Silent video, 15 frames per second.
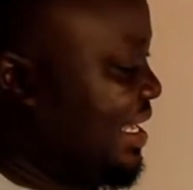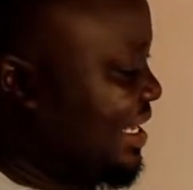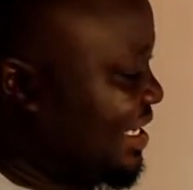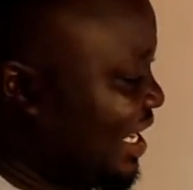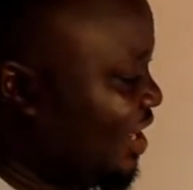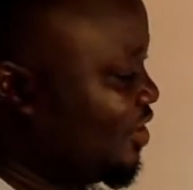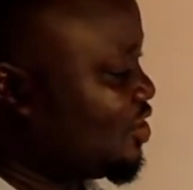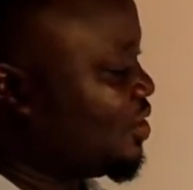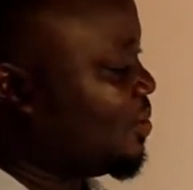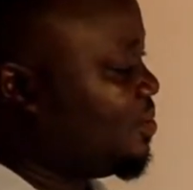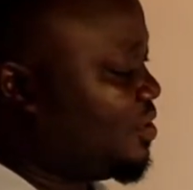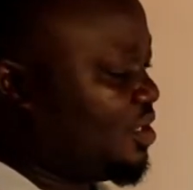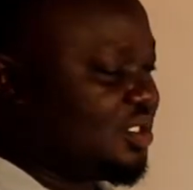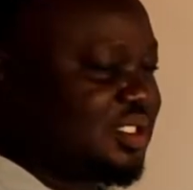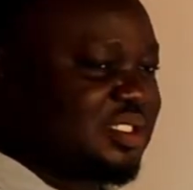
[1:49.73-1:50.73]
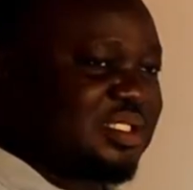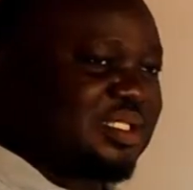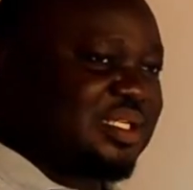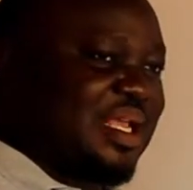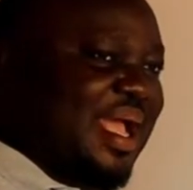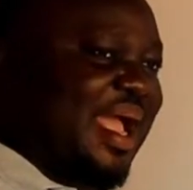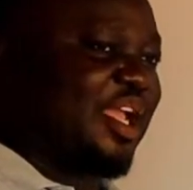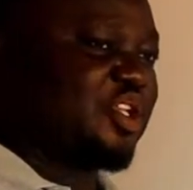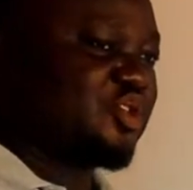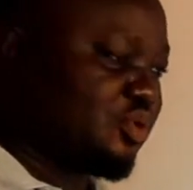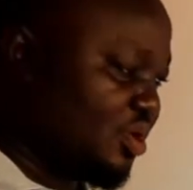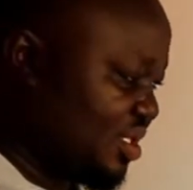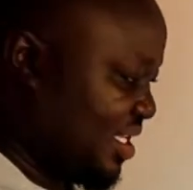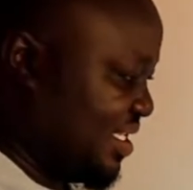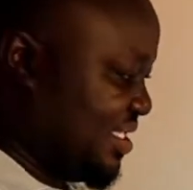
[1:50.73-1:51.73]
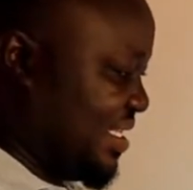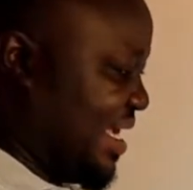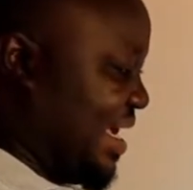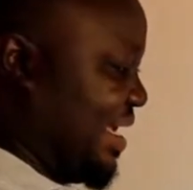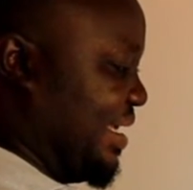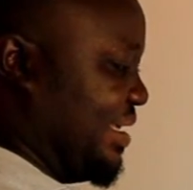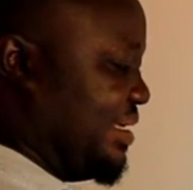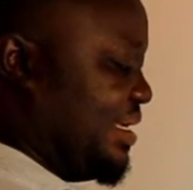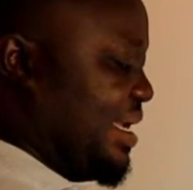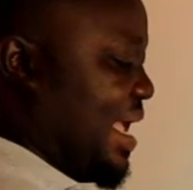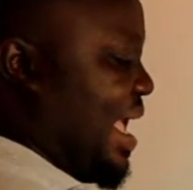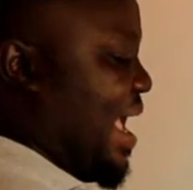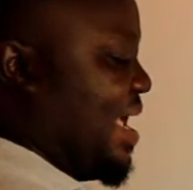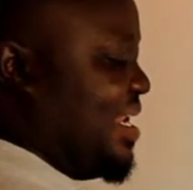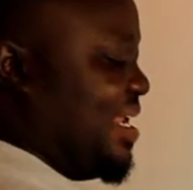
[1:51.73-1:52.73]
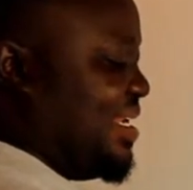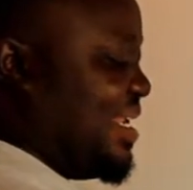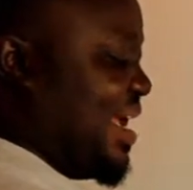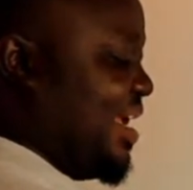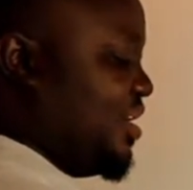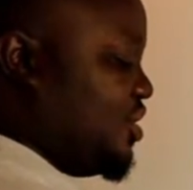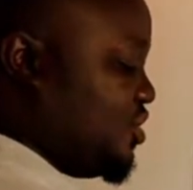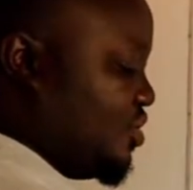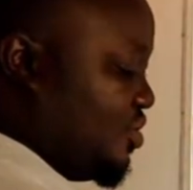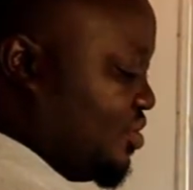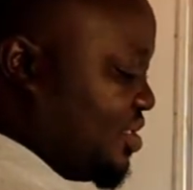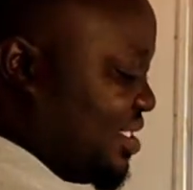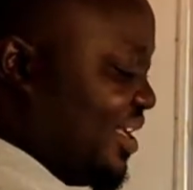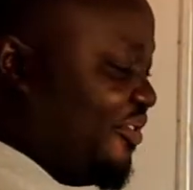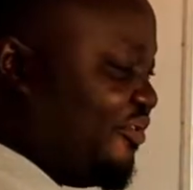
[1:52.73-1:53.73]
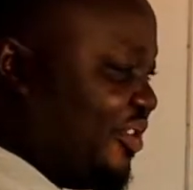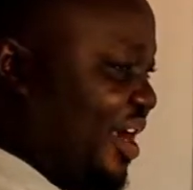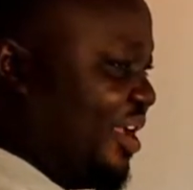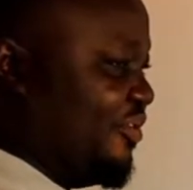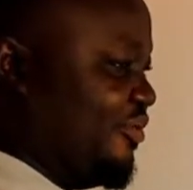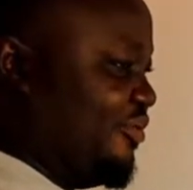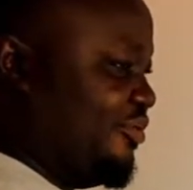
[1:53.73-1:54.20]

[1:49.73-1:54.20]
Now, suppose I throw this die and the die shows a 5.